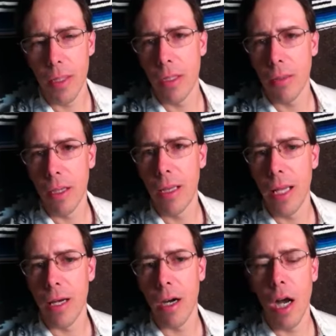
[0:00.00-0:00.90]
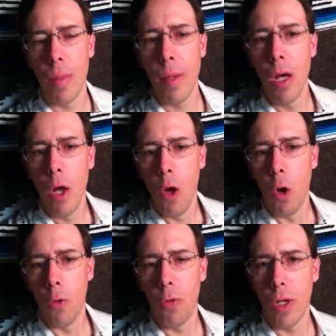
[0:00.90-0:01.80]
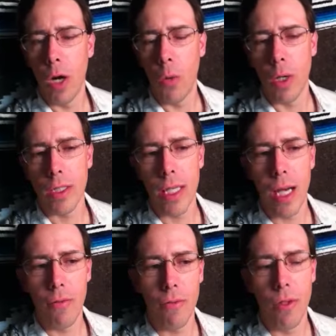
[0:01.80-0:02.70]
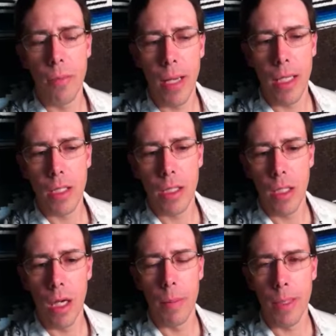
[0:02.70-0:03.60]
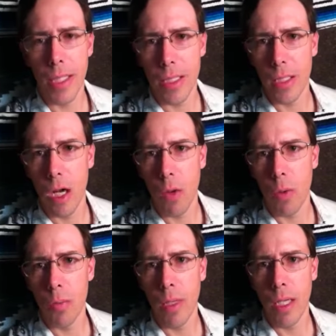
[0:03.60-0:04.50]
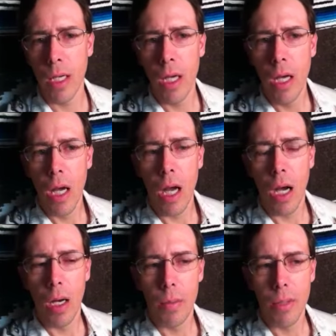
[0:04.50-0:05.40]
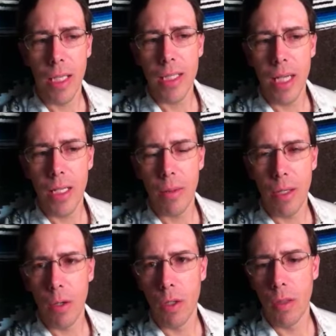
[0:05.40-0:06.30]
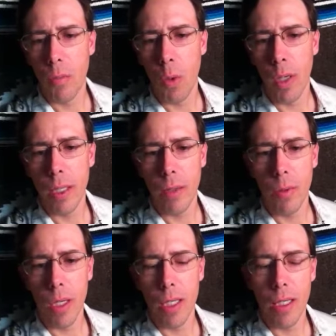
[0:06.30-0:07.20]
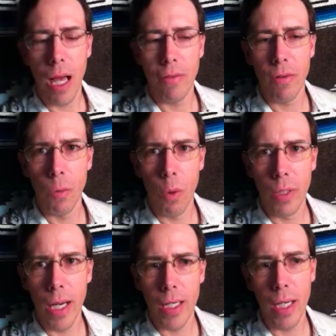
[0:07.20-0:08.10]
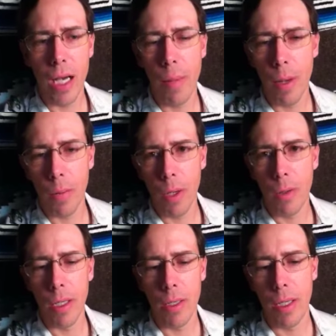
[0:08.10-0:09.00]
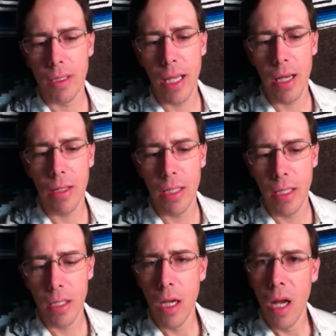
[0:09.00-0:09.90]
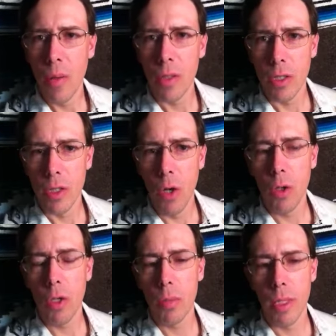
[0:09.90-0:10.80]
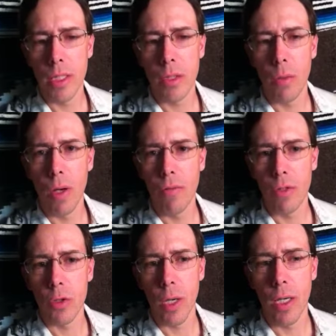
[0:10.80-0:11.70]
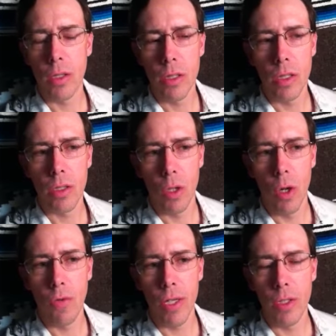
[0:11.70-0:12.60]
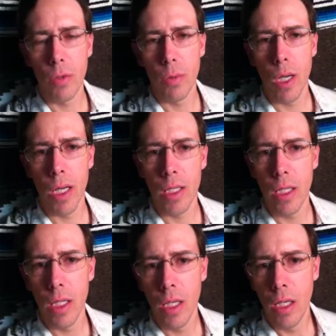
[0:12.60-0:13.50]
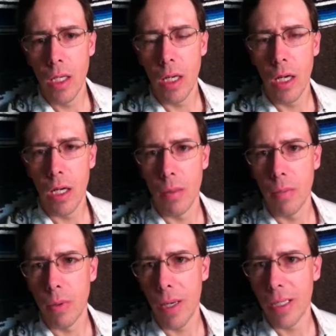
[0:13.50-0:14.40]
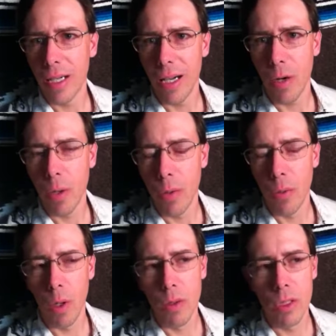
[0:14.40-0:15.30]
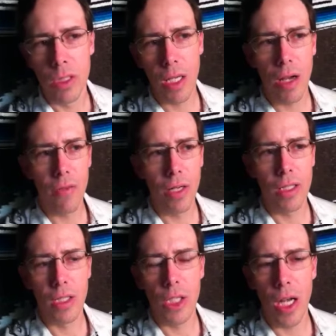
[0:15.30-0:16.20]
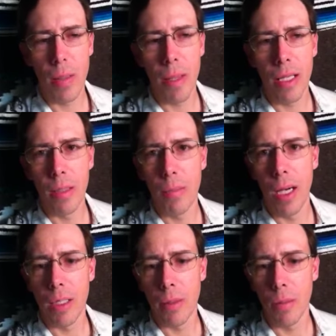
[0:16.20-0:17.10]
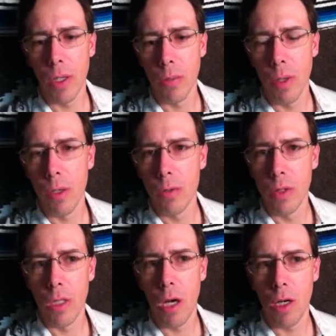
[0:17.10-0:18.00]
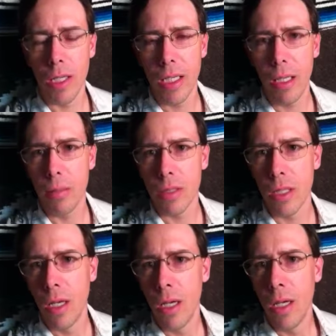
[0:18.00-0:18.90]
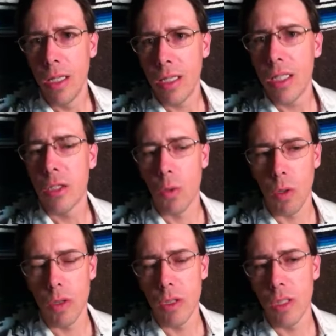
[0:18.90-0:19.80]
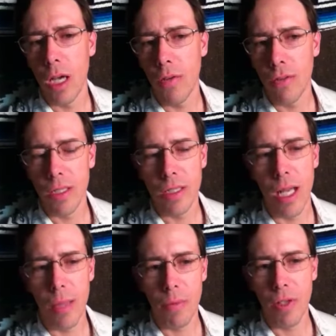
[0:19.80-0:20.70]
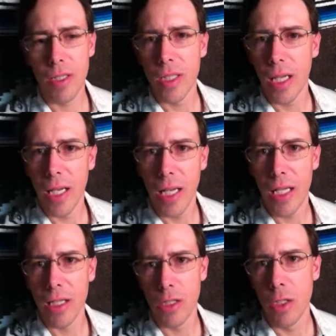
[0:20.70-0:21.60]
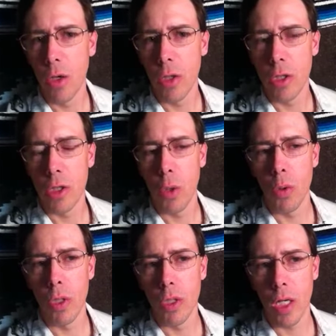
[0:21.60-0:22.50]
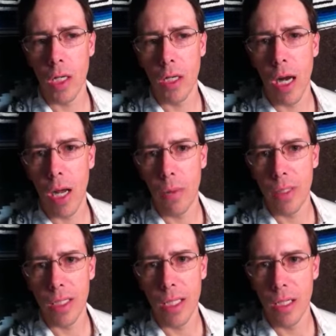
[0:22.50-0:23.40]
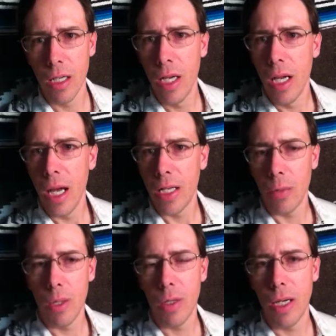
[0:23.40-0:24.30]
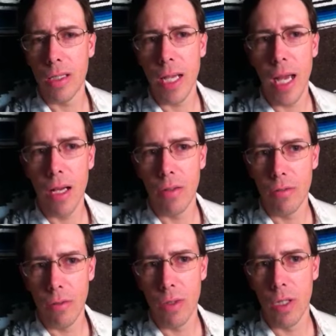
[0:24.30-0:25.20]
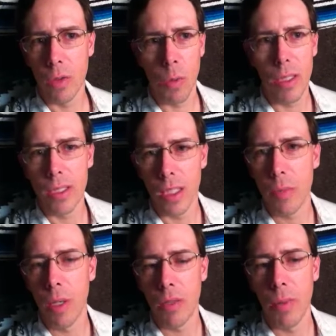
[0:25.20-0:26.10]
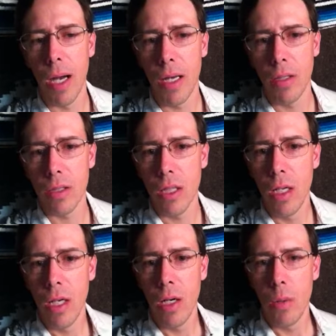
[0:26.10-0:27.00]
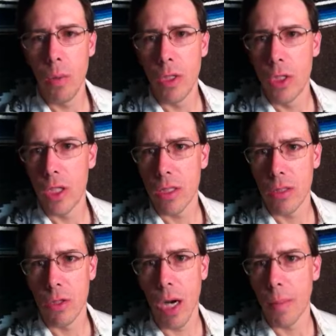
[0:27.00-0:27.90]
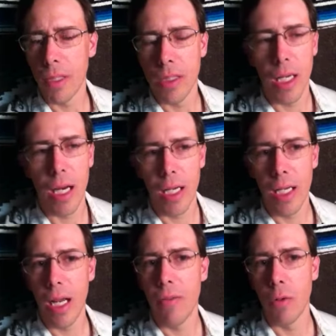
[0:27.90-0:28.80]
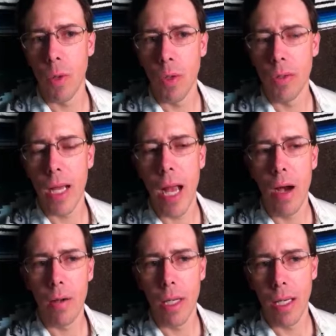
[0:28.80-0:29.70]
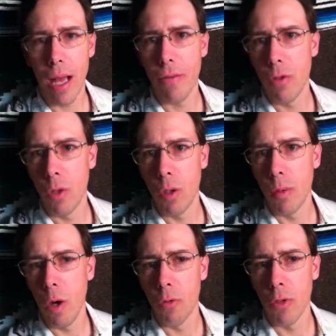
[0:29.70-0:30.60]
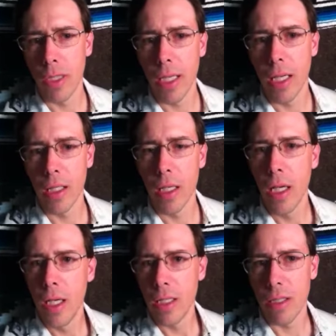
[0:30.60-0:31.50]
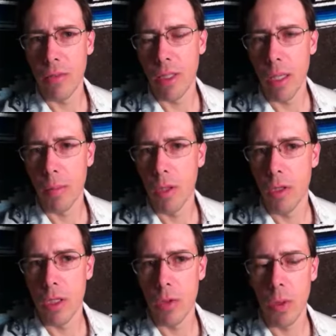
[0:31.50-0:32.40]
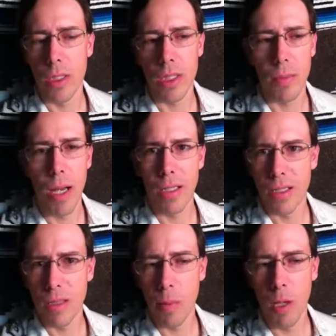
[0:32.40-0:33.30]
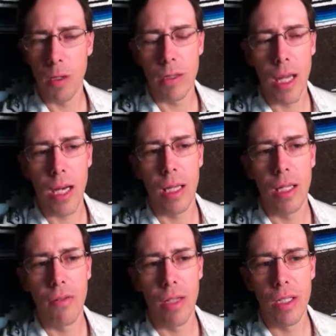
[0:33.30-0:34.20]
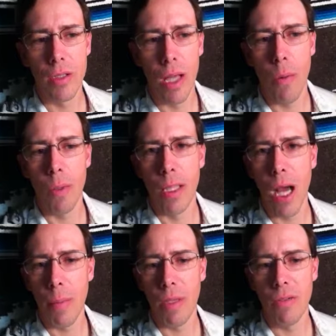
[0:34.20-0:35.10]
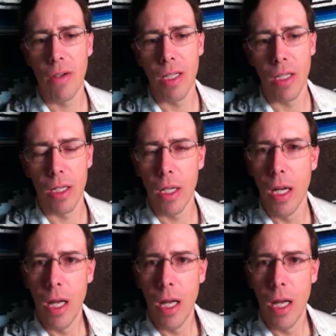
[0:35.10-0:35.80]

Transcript: I'm going to layer up hopefully all works out for the best. Uh, I'm going to take the dog with me. Um, kicked the idea around going to Des Moines and running. Haven't rolled it out yet. I might run here on town here. There's no good place to run for trails. So if I do run um, around here, I got to run roads and stuff. And it's a giant pain in the butt to run the roads with a dog. He keeps he sees squirrels and stuff. And this now I'm afraid he's going to get hit. There's no good shoulders on our highways here. And to run around town, the 26 plus miles would just drive me insane. I could hit every road in town and have to do them over again to even come close to 26 miles. It's a small little town I live in, so that would not be fun either.